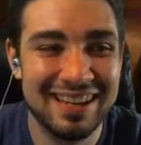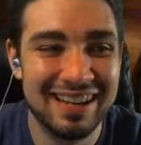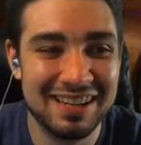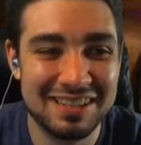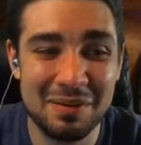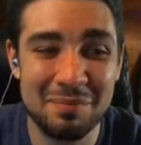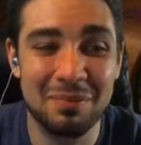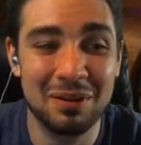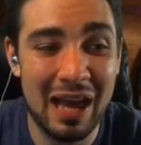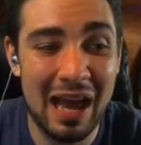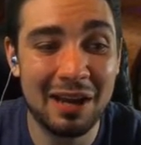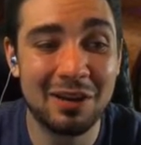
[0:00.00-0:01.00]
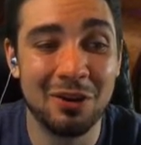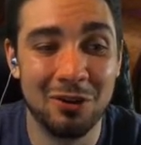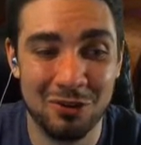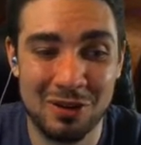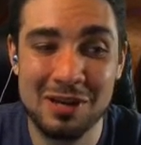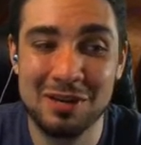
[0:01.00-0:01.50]
Is a
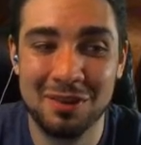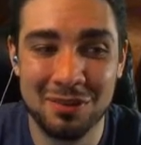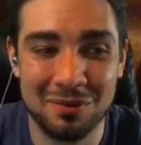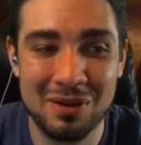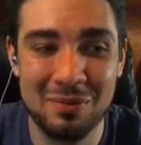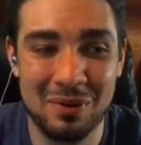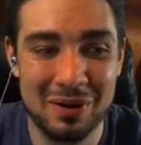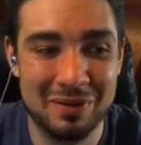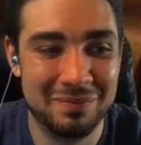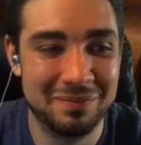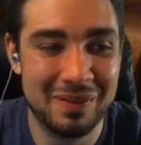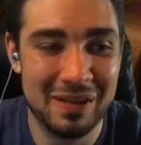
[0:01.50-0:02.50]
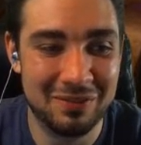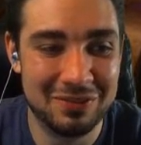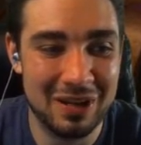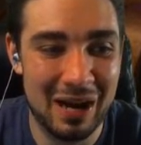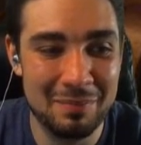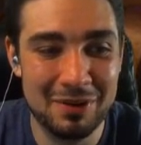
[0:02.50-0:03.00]
black-green 3/1 Elf
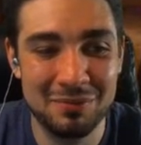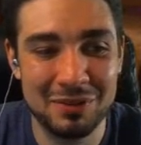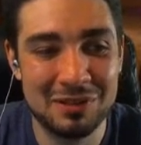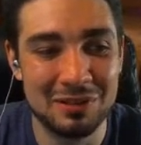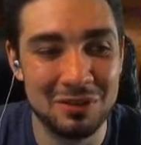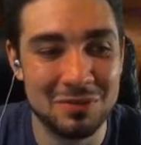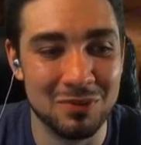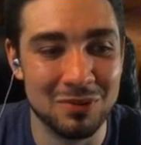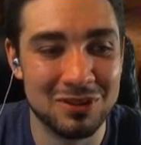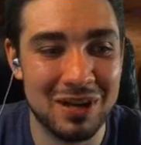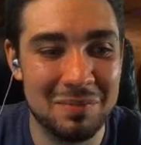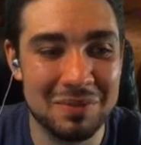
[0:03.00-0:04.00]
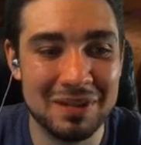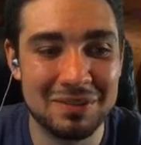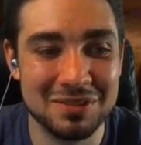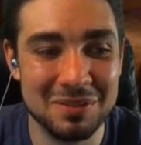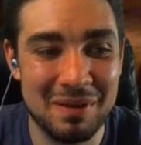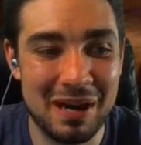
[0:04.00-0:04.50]
Shaman. When Glowspore Shaman
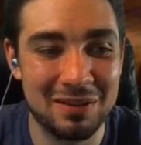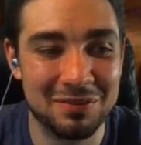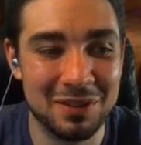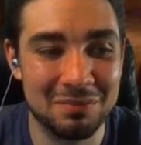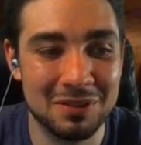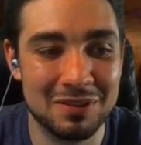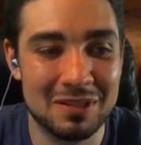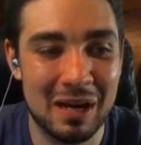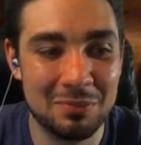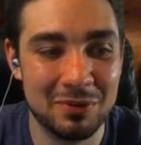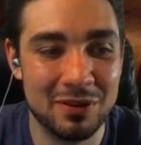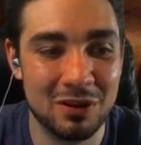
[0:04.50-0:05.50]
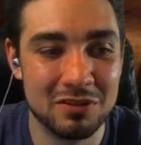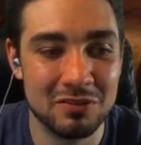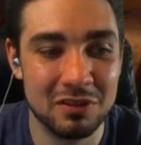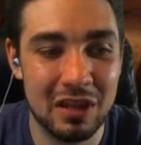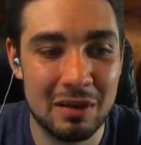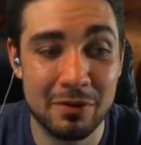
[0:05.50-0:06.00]
enters the battlefield, put the top 3 cards of
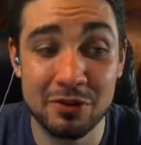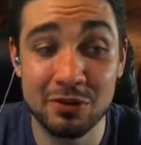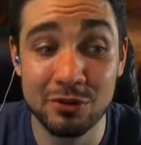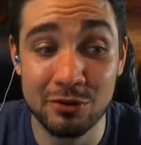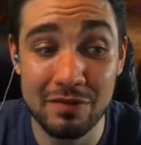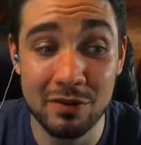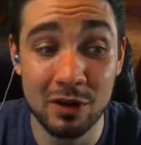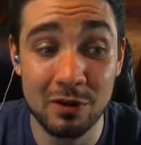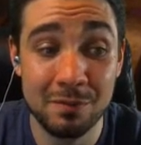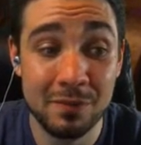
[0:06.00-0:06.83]
your library into your graveyard.